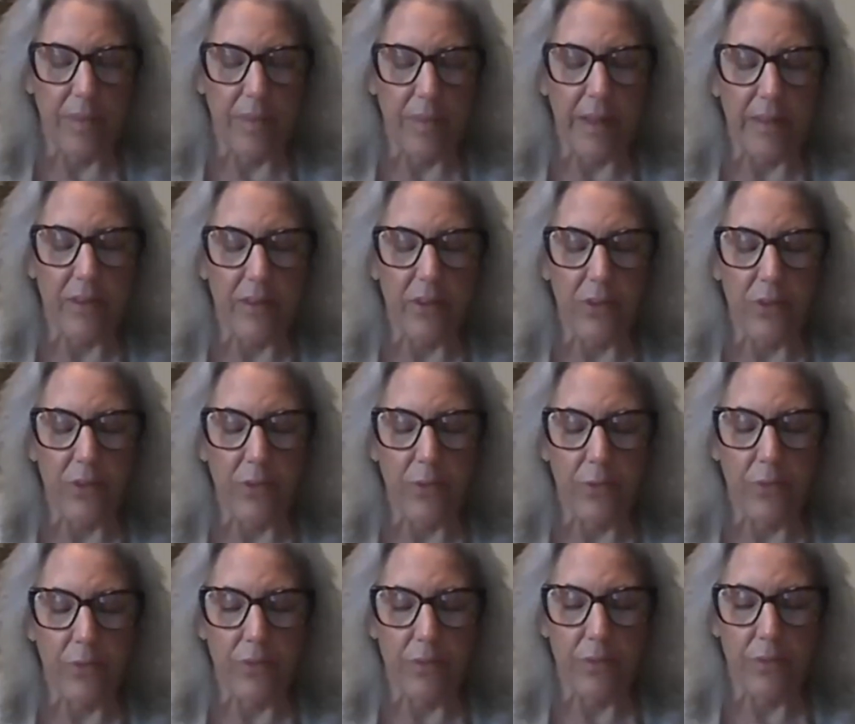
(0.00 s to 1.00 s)
Thank
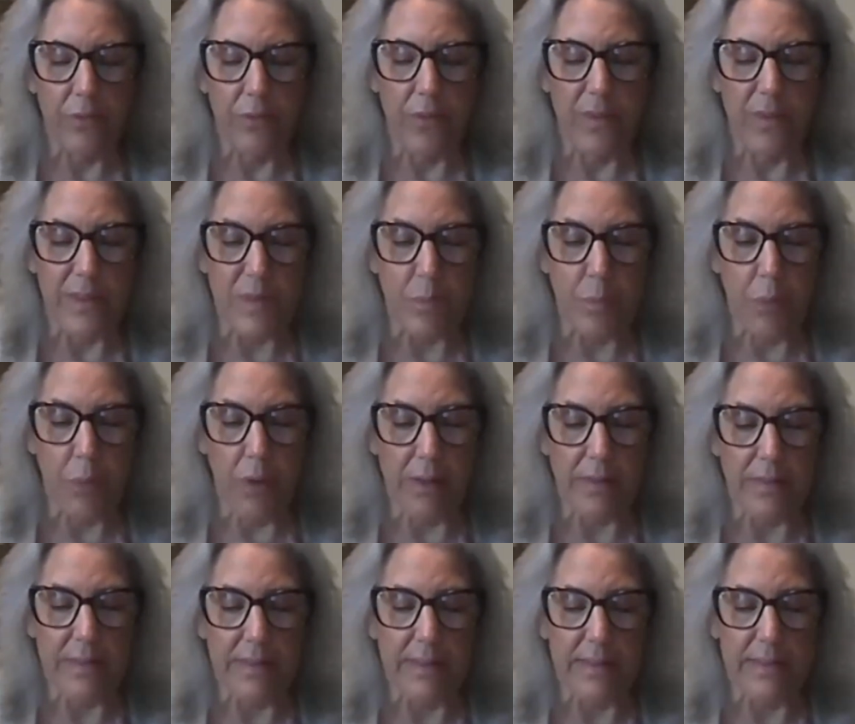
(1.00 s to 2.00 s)
you for this
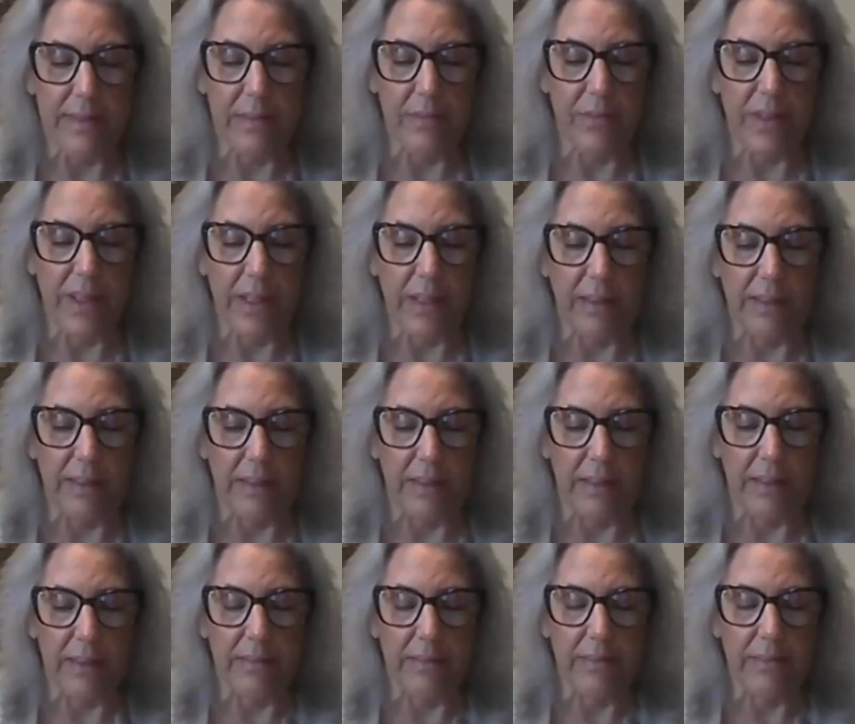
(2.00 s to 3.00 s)
process of
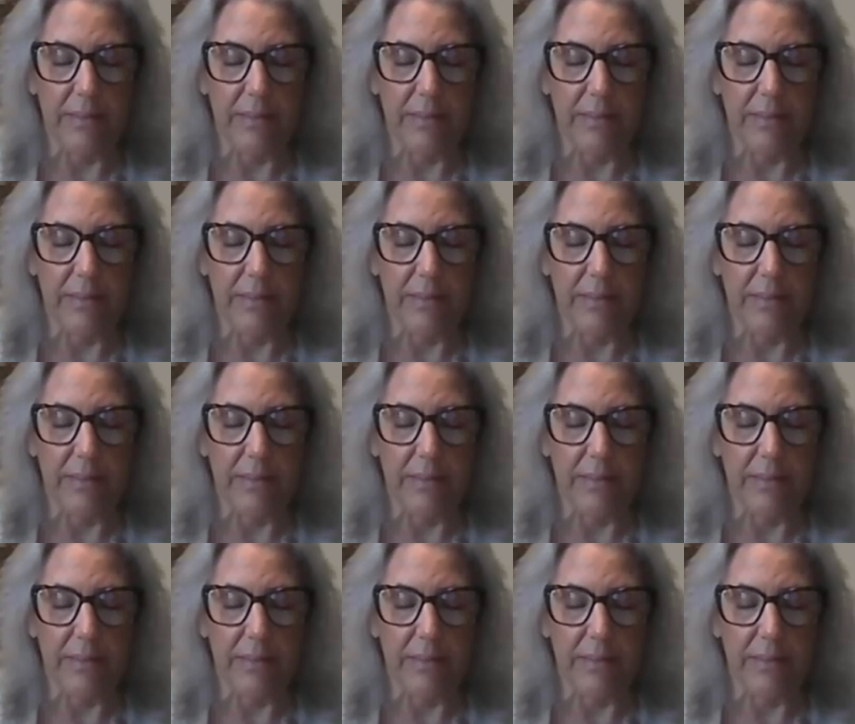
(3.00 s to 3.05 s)
healing